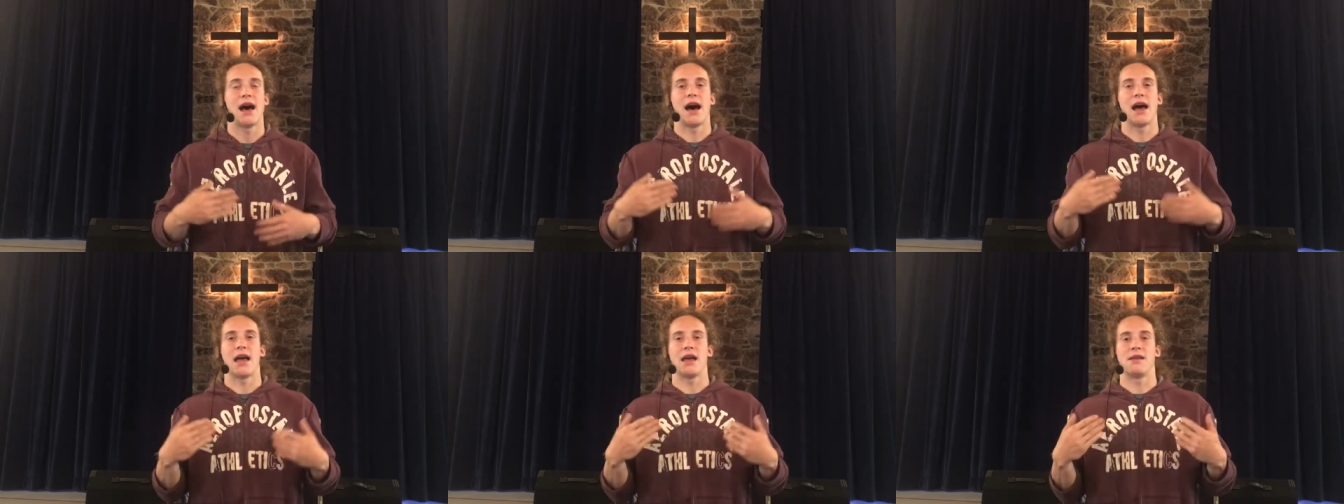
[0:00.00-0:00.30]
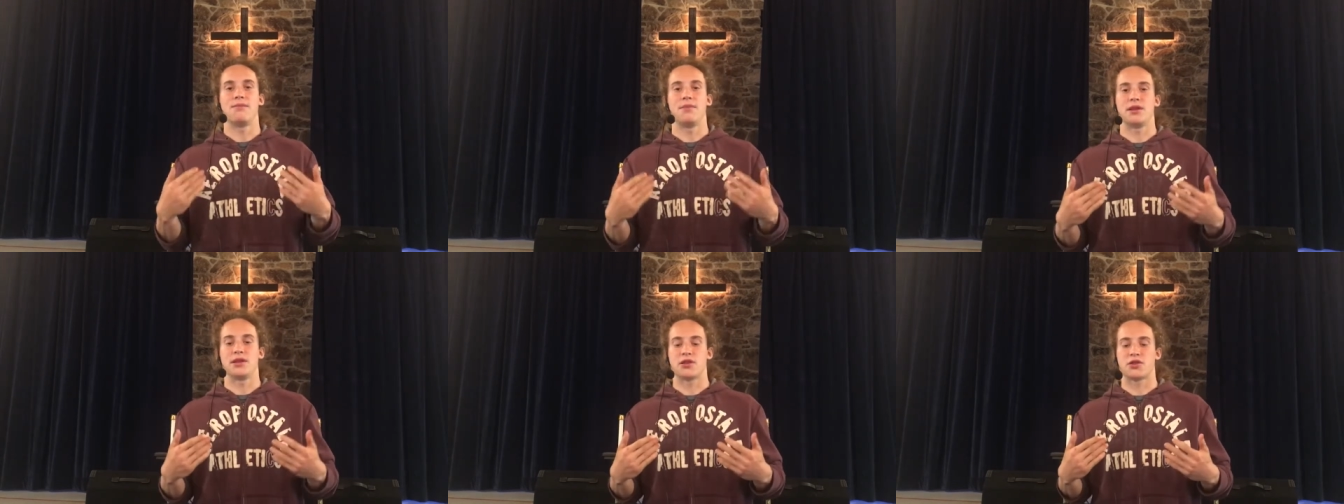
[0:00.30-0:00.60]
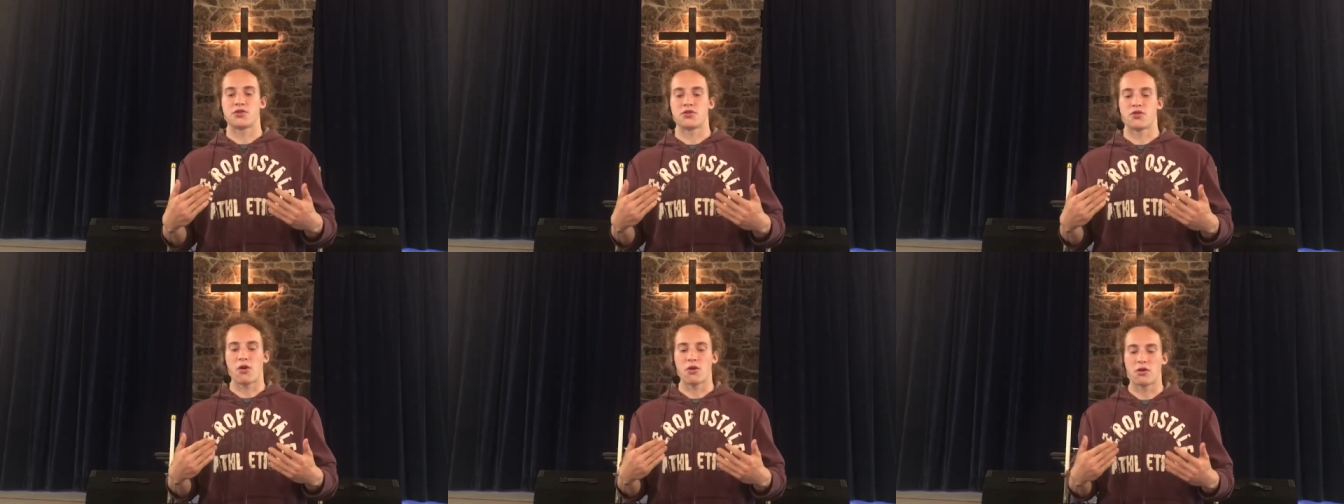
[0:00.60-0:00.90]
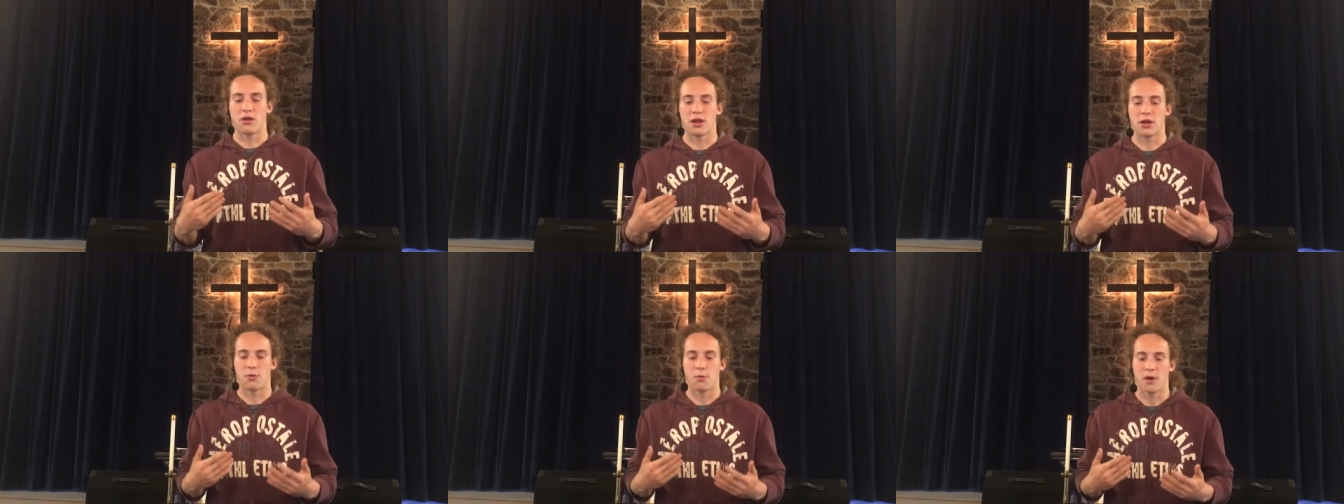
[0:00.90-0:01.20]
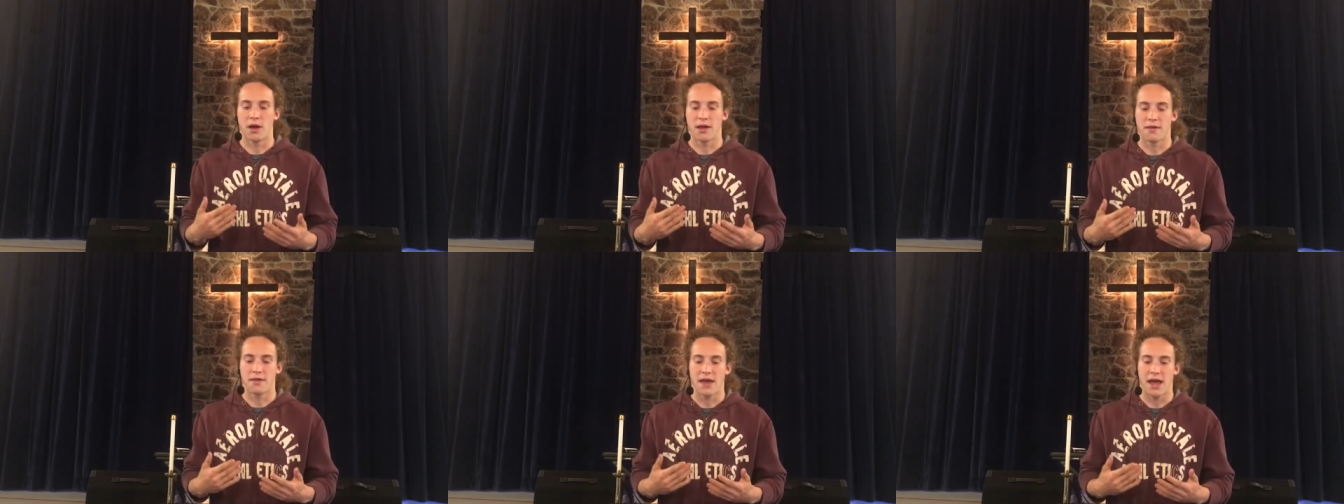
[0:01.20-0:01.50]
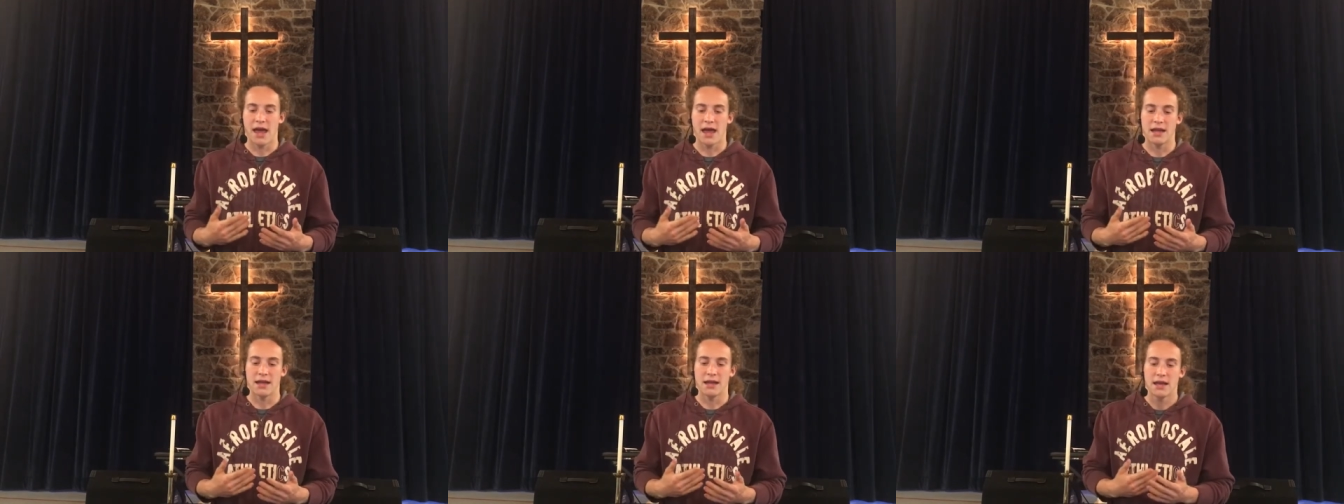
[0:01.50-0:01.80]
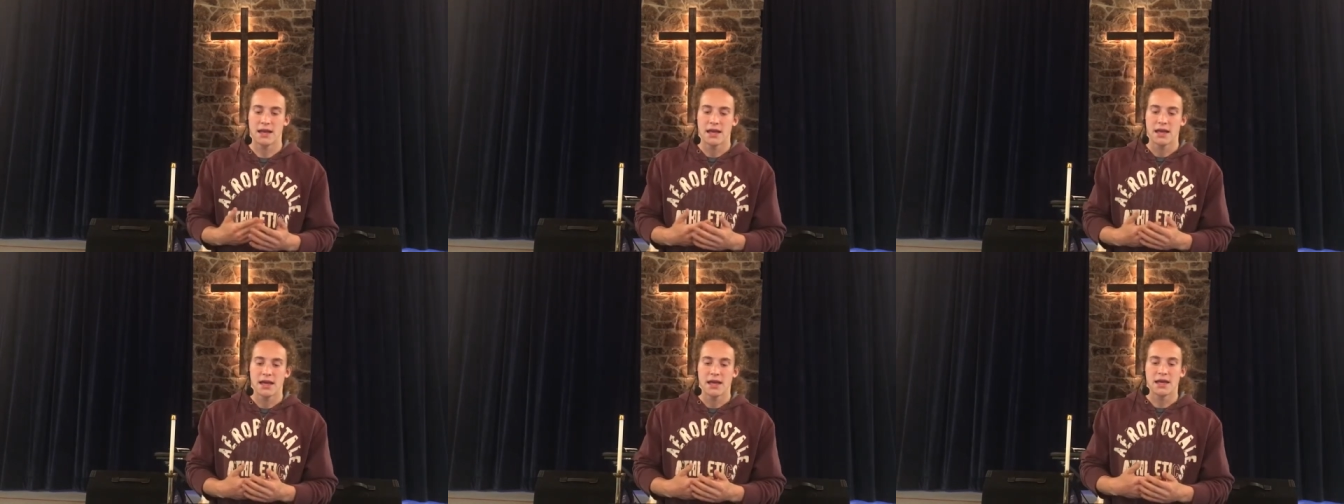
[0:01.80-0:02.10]
I had been struggling with. And
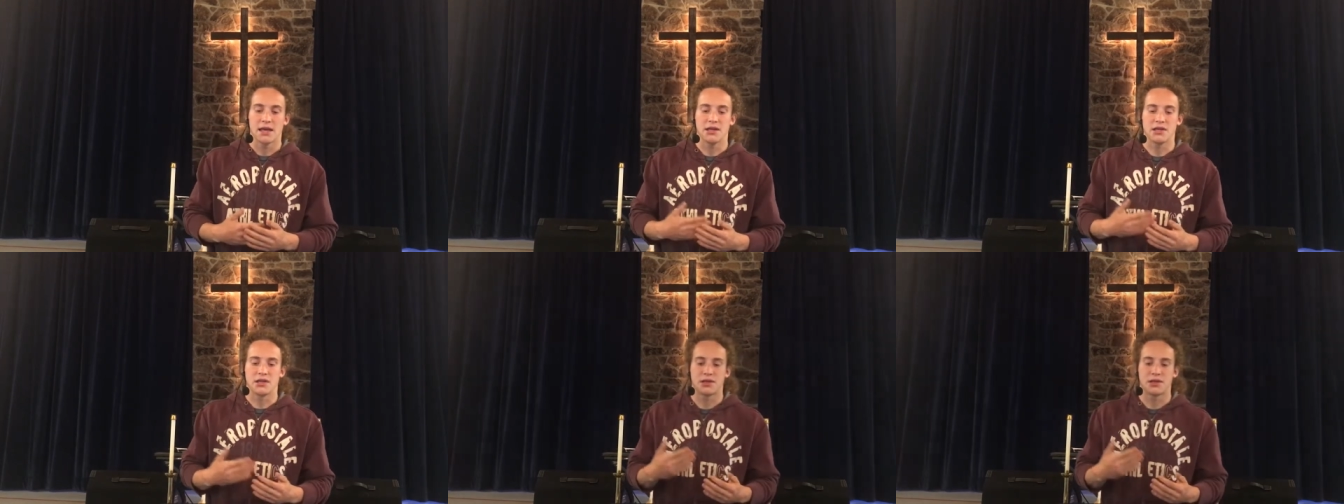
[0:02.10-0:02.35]
He